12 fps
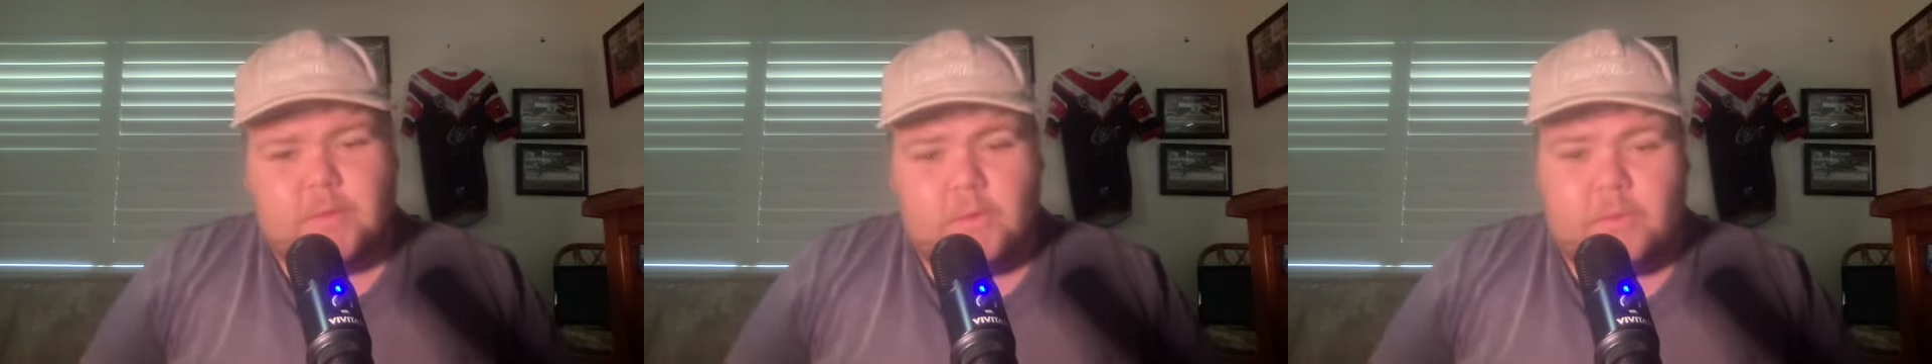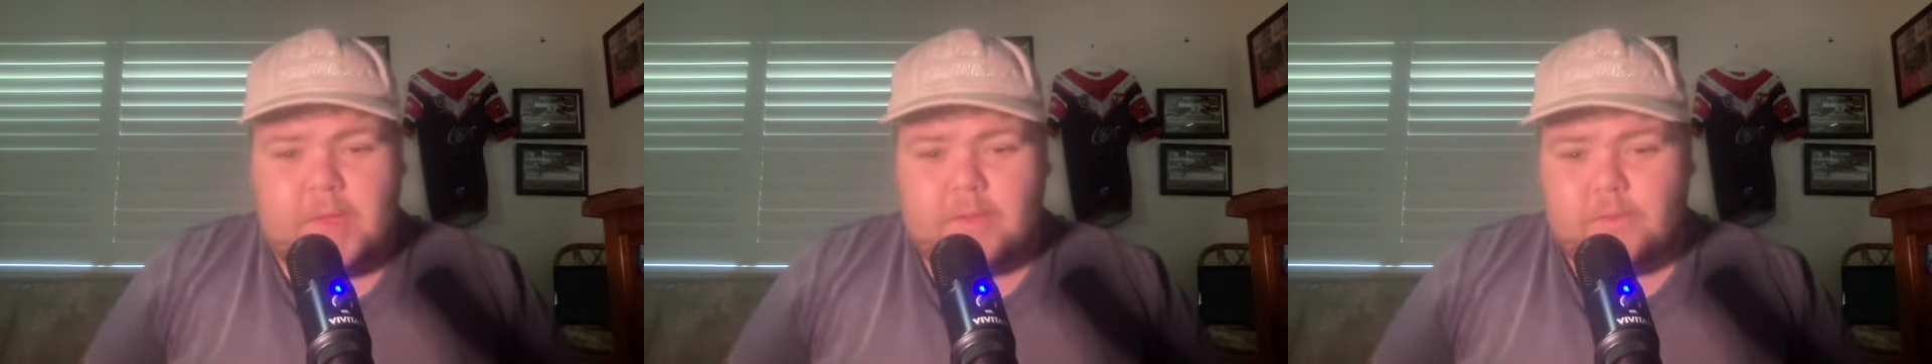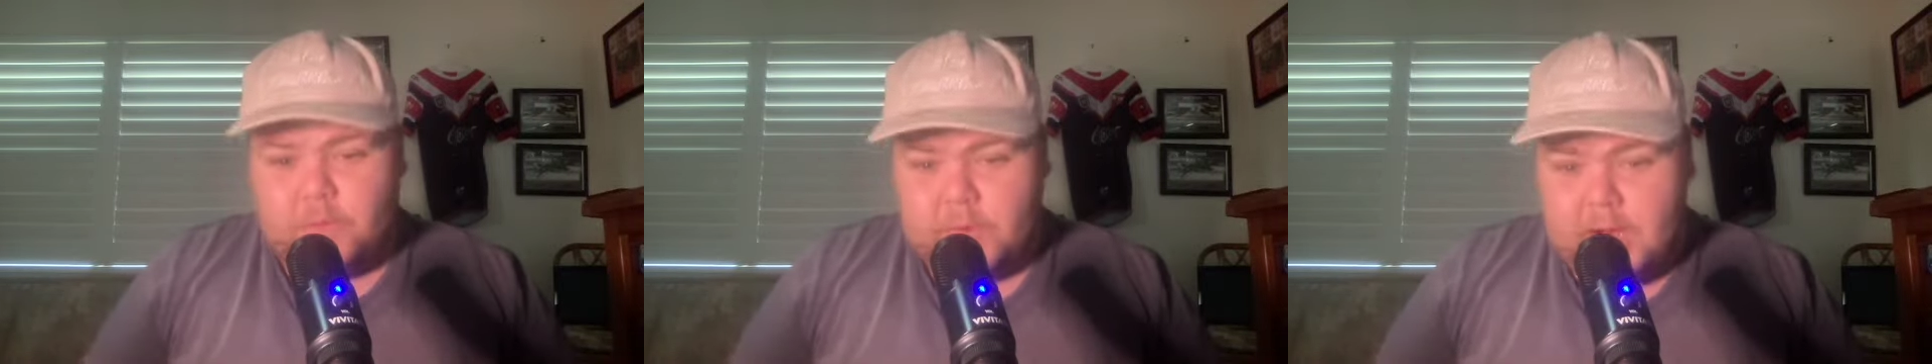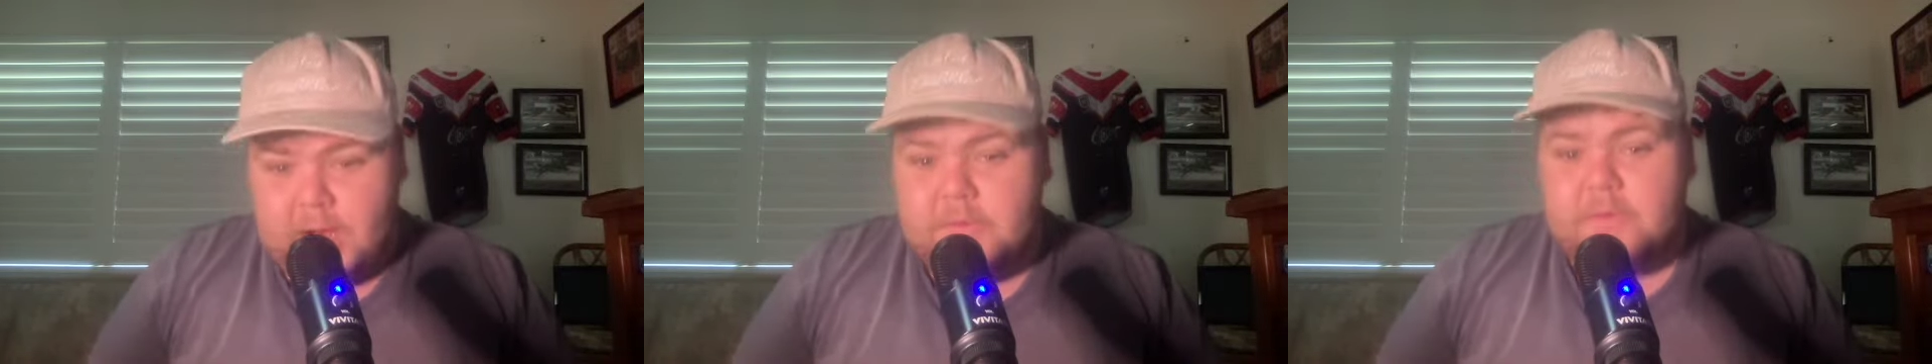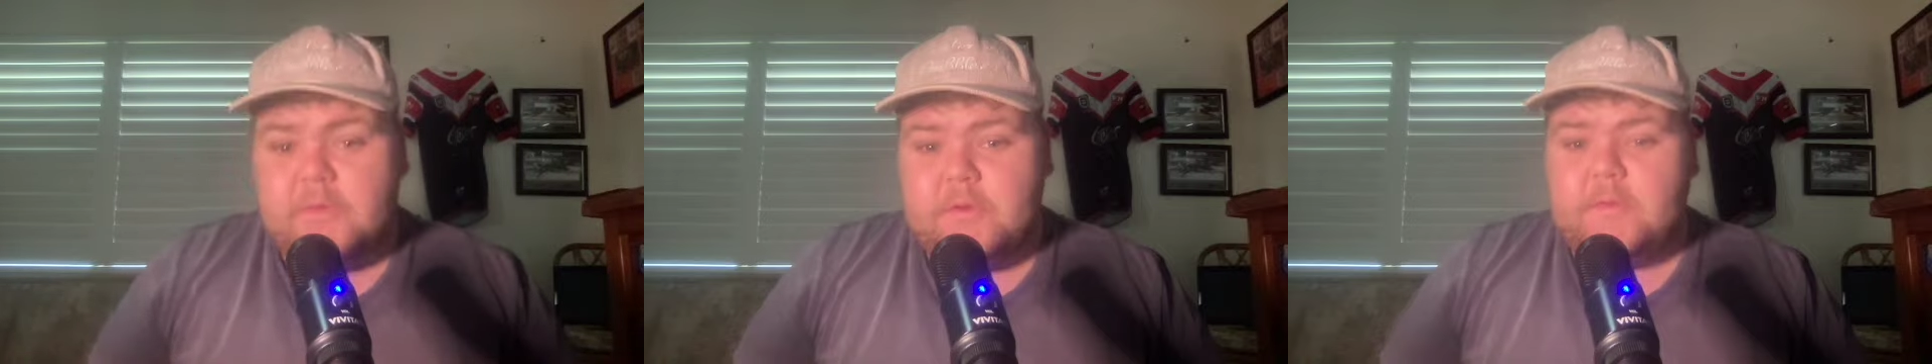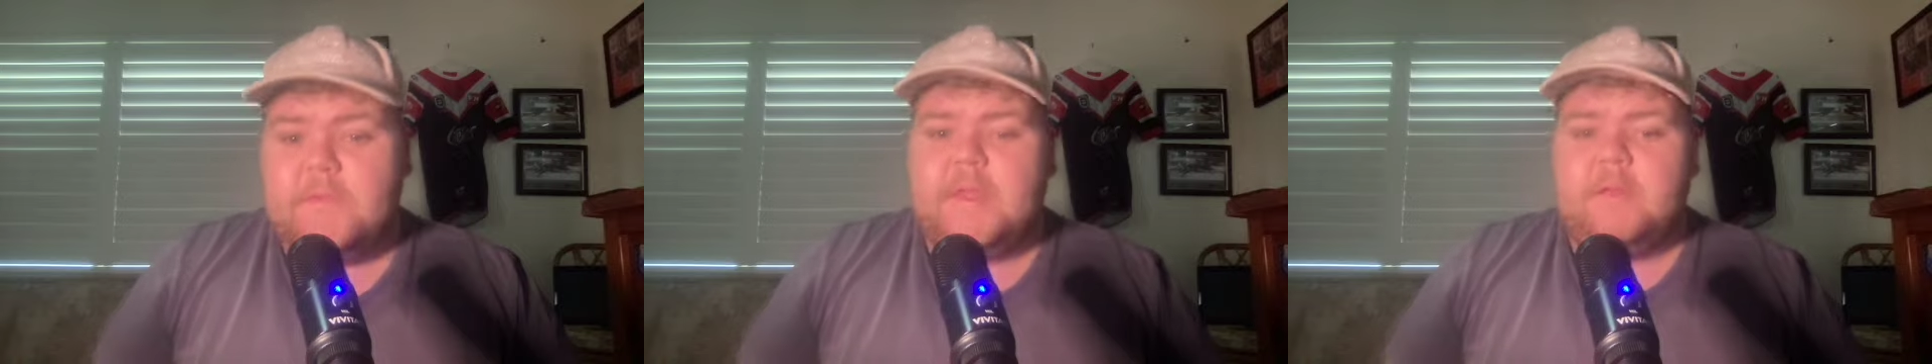2,300
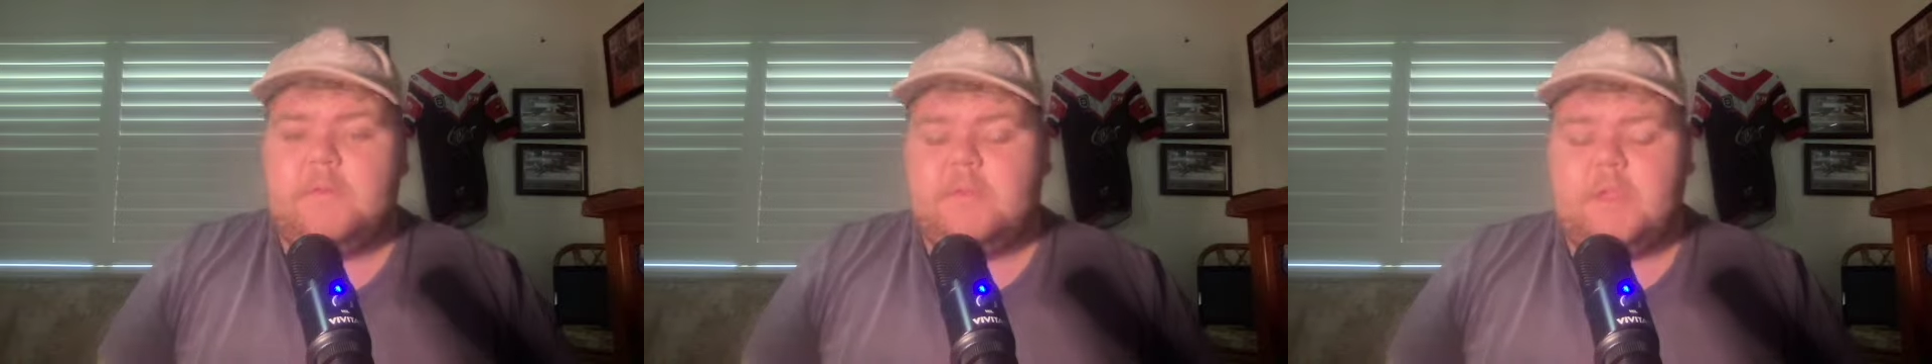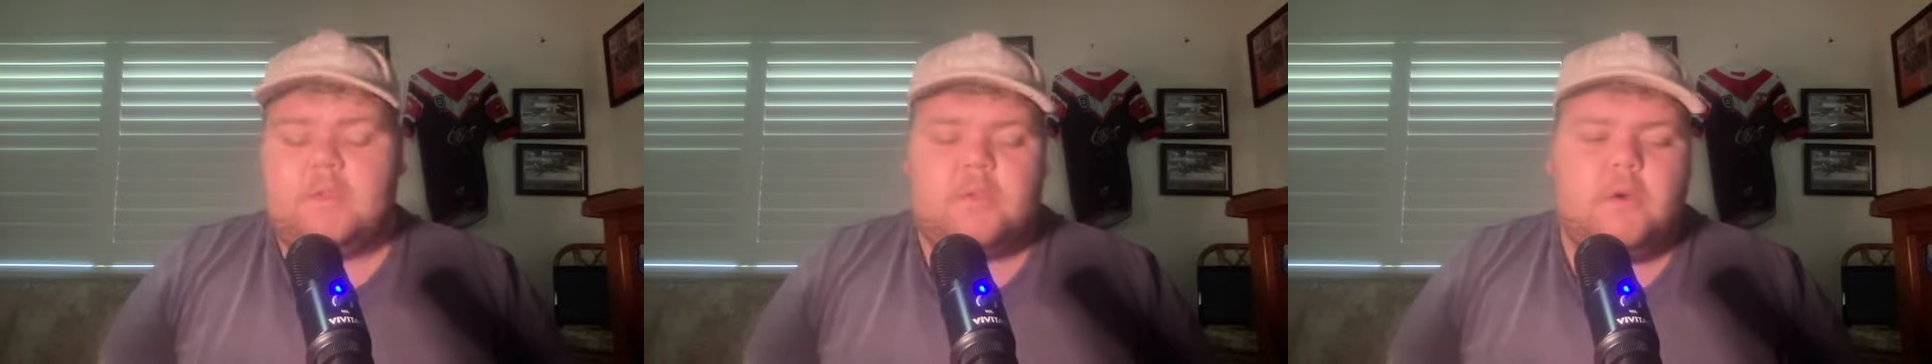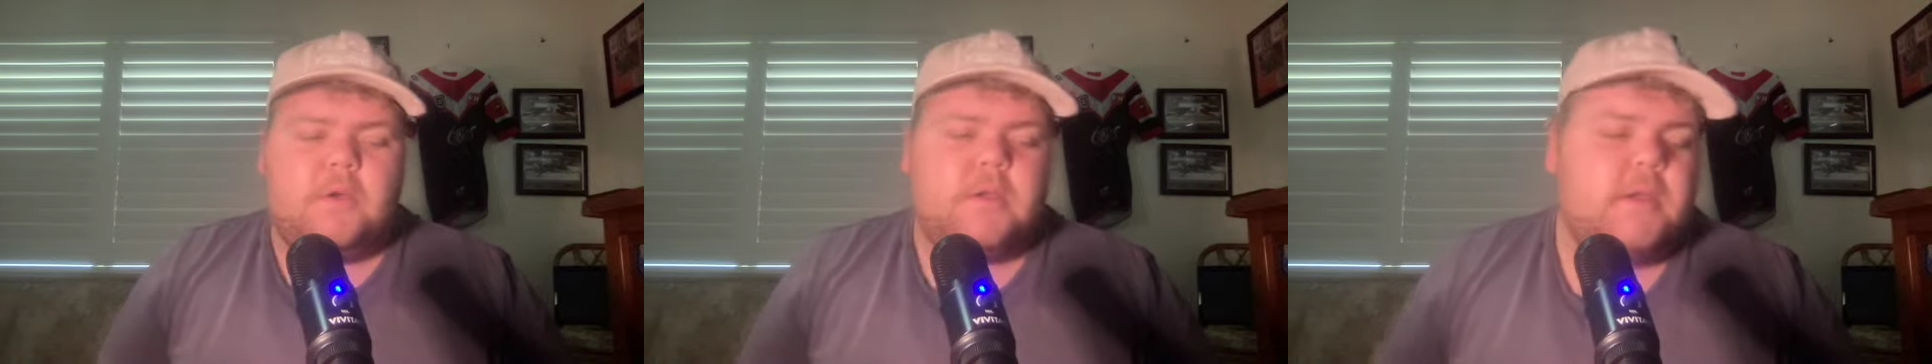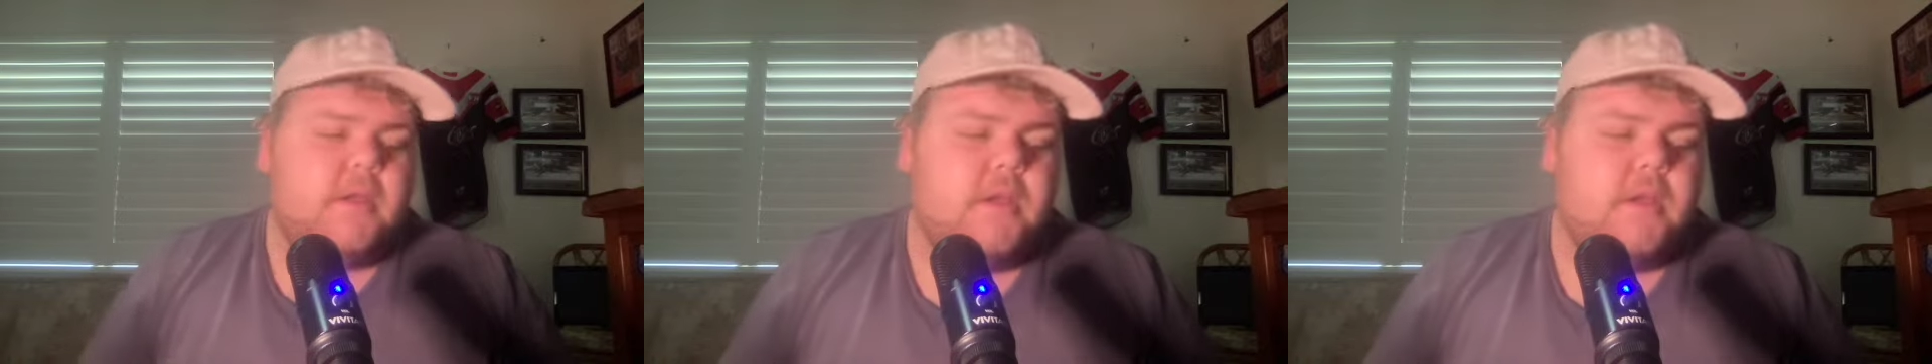on there on TikTok.